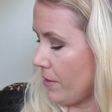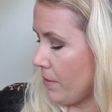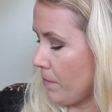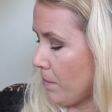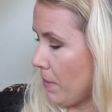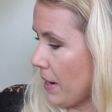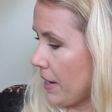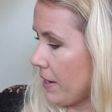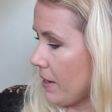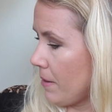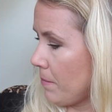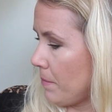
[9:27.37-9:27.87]
the
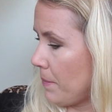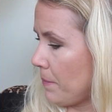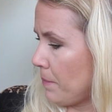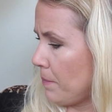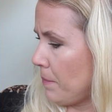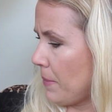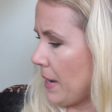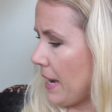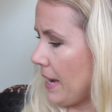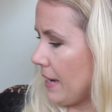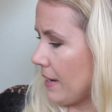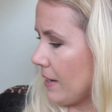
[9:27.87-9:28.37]
butter
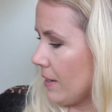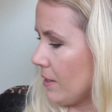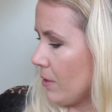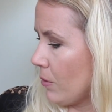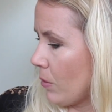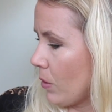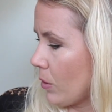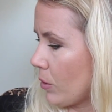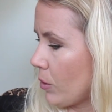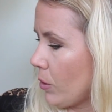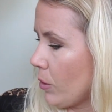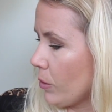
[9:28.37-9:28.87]
pecan
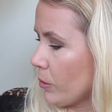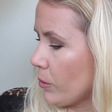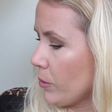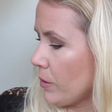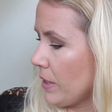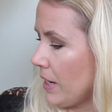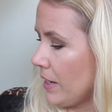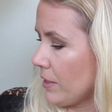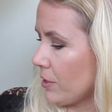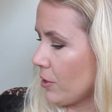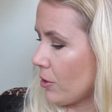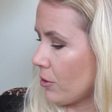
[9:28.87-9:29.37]
or
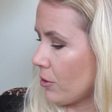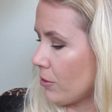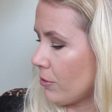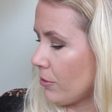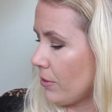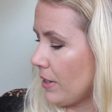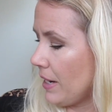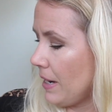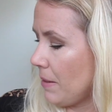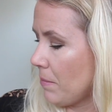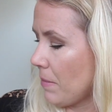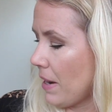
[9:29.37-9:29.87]
coconut
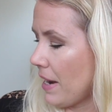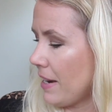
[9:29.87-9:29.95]
cream,